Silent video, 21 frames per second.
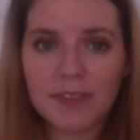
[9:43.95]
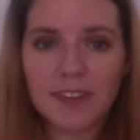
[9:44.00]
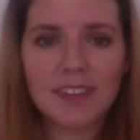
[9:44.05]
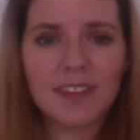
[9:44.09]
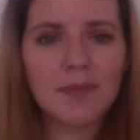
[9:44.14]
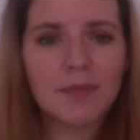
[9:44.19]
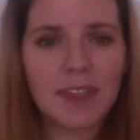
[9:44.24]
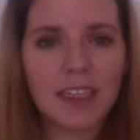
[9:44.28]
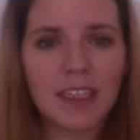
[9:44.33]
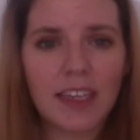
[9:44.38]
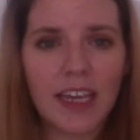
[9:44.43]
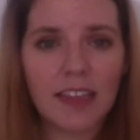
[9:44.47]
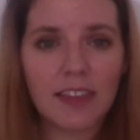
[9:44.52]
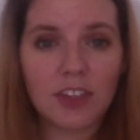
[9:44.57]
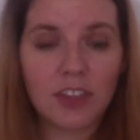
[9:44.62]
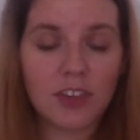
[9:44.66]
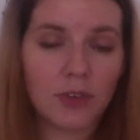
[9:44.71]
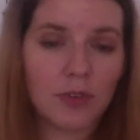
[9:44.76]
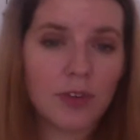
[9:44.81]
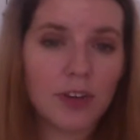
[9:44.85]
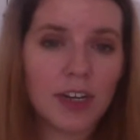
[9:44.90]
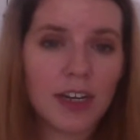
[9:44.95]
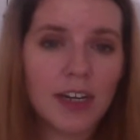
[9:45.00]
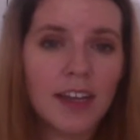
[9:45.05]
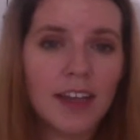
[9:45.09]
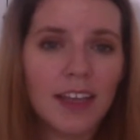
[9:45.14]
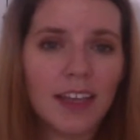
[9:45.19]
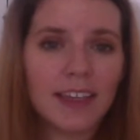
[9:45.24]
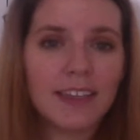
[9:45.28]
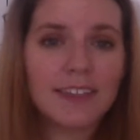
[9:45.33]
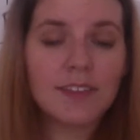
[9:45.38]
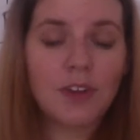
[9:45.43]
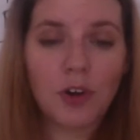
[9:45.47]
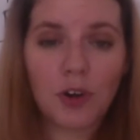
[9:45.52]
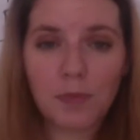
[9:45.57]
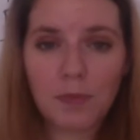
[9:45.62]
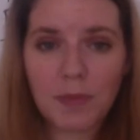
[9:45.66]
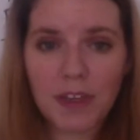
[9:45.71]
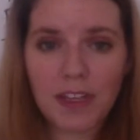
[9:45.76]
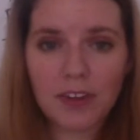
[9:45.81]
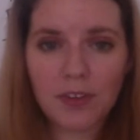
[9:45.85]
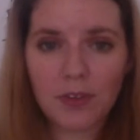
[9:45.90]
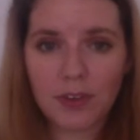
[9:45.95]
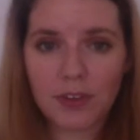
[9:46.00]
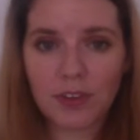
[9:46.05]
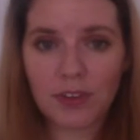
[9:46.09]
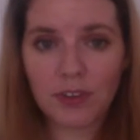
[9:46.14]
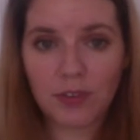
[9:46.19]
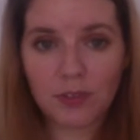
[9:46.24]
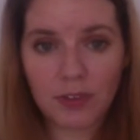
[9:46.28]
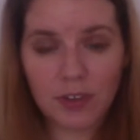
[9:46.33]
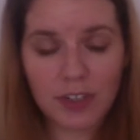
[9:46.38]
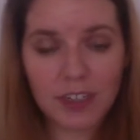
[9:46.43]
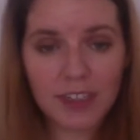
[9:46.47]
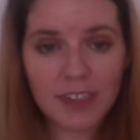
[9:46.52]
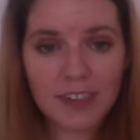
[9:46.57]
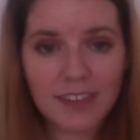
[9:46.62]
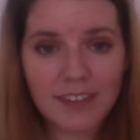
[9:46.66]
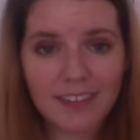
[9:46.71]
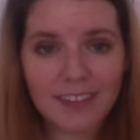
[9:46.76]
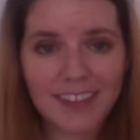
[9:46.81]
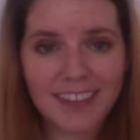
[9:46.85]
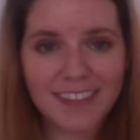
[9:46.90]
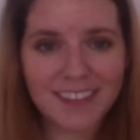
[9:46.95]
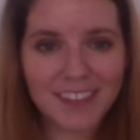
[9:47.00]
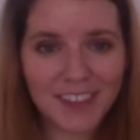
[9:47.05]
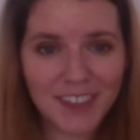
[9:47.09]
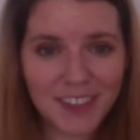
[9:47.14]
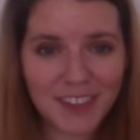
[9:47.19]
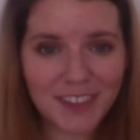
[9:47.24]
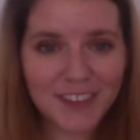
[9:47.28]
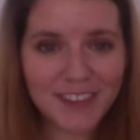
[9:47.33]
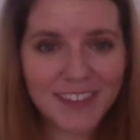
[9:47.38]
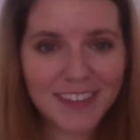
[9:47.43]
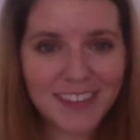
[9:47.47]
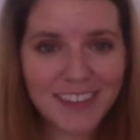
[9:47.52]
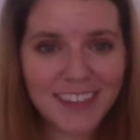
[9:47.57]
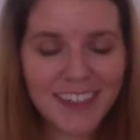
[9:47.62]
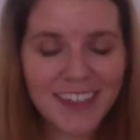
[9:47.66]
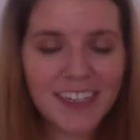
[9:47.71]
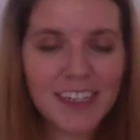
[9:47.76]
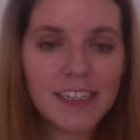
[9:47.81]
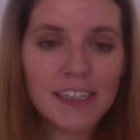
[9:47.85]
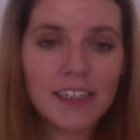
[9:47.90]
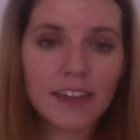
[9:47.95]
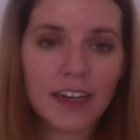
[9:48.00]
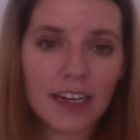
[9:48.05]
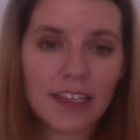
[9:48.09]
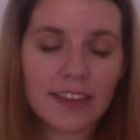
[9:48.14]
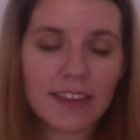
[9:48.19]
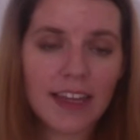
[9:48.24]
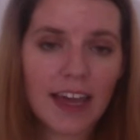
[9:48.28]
So something like the door is open or the door is closed, right?